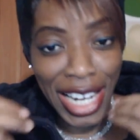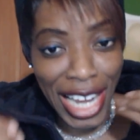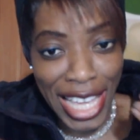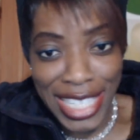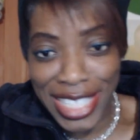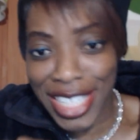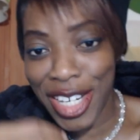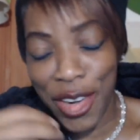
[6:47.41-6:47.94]

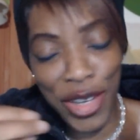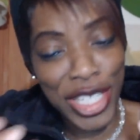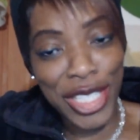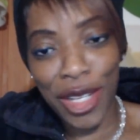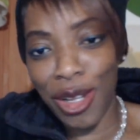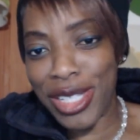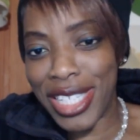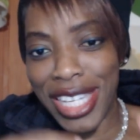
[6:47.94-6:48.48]
Cleansing
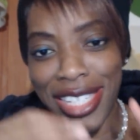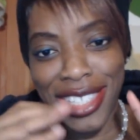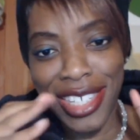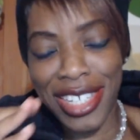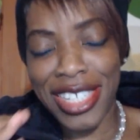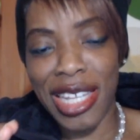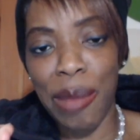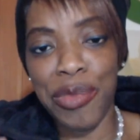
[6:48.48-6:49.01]
crystals
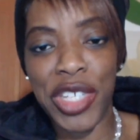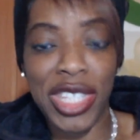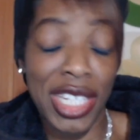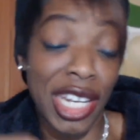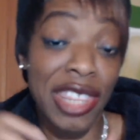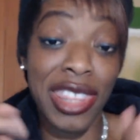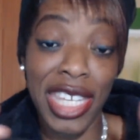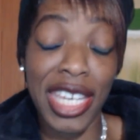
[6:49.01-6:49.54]
is just
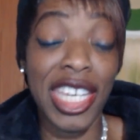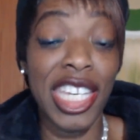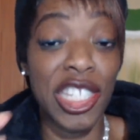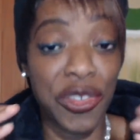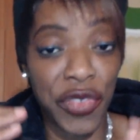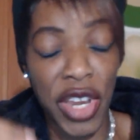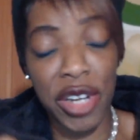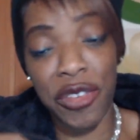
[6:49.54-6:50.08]
something that I
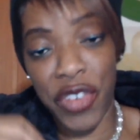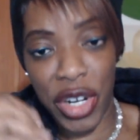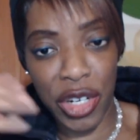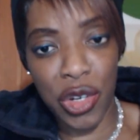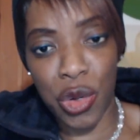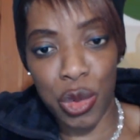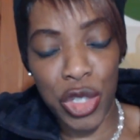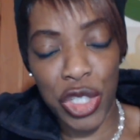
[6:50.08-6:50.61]
think is very,
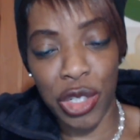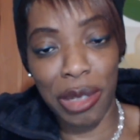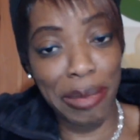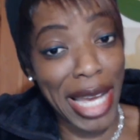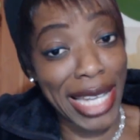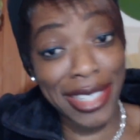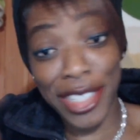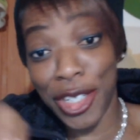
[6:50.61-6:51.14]
very
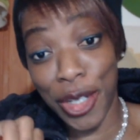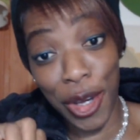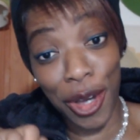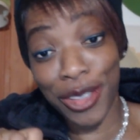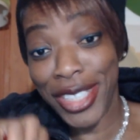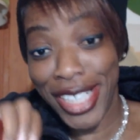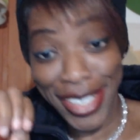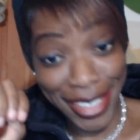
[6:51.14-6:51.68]
crucial. But, you
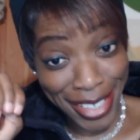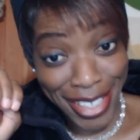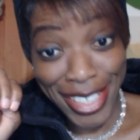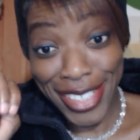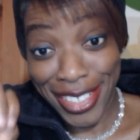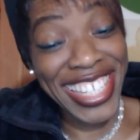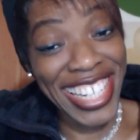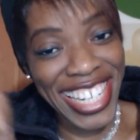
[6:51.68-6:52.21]
know,
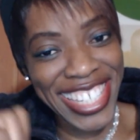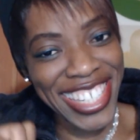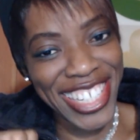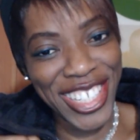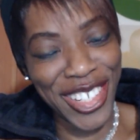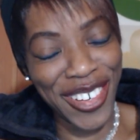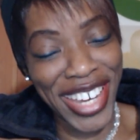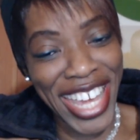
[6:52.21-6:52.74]
just
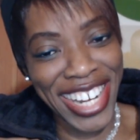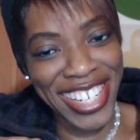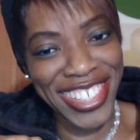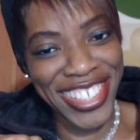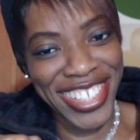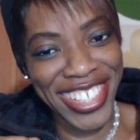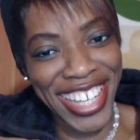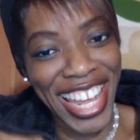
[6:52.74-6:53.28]
listen to your
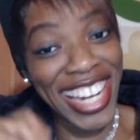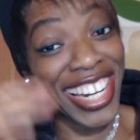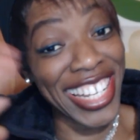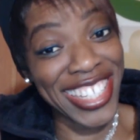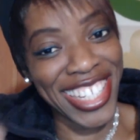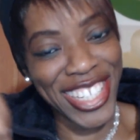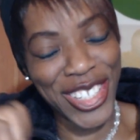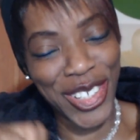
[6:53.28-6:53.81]
energy and
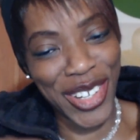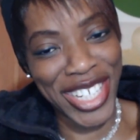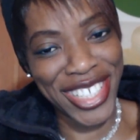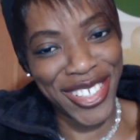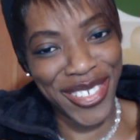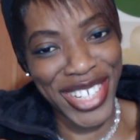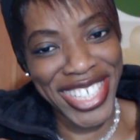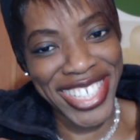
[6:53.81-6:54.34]
listen to your
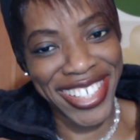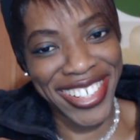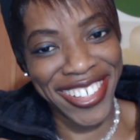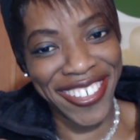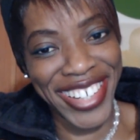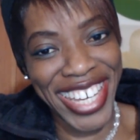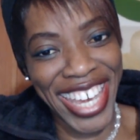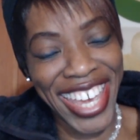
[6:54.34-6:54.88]

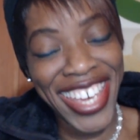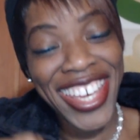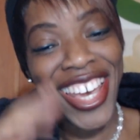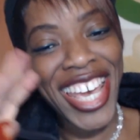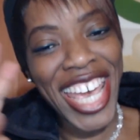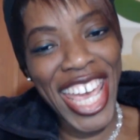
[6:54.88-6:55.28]
intuition, okay?